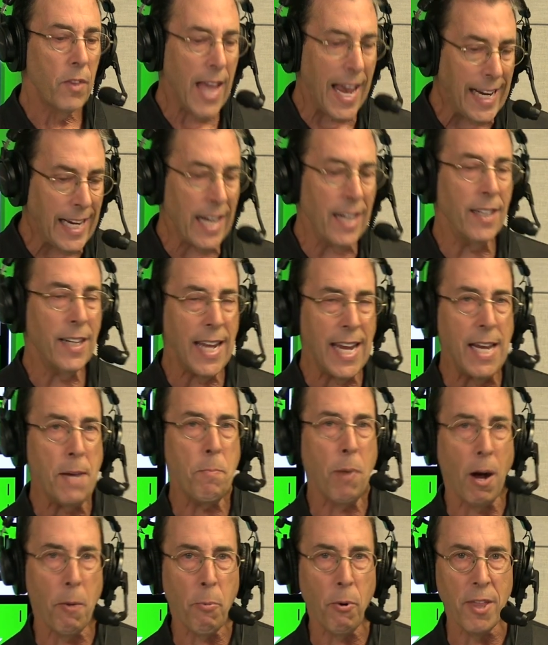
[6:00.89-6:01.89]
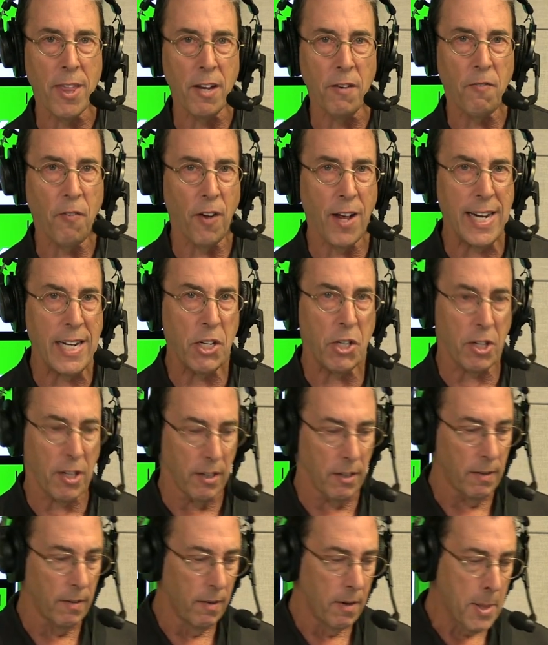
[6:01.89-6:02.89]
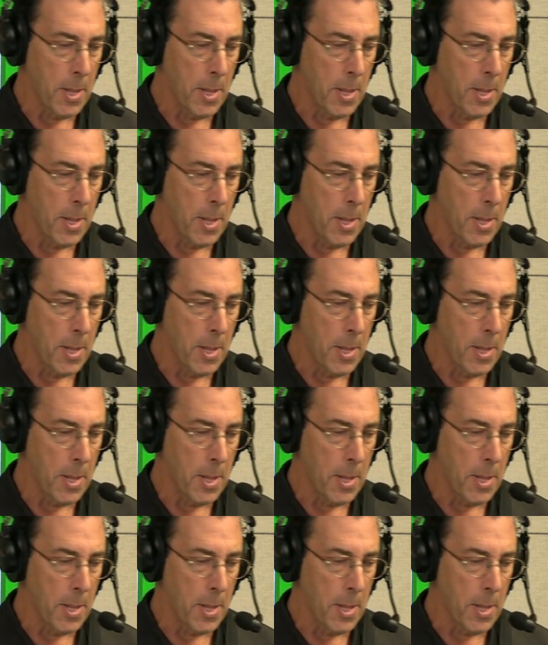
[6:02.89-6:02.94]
they can keep up with inflation.